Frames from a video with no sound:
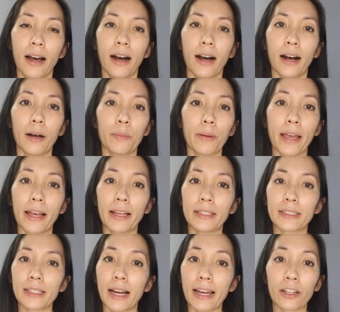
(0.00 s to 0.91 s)

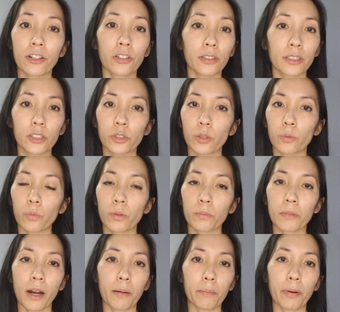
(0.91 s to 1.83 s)
And I currently do a warm
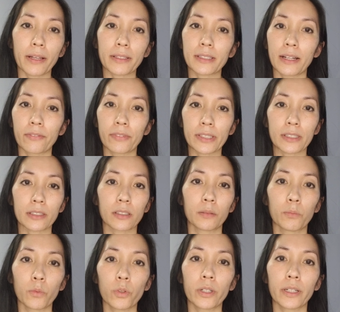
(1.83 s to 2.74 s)
compress every single
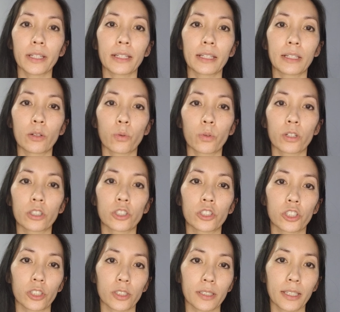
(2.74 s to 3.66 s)
morning in order to
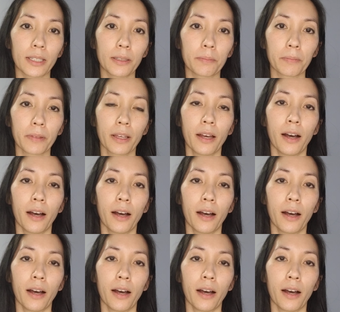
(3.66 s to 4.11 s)
just keep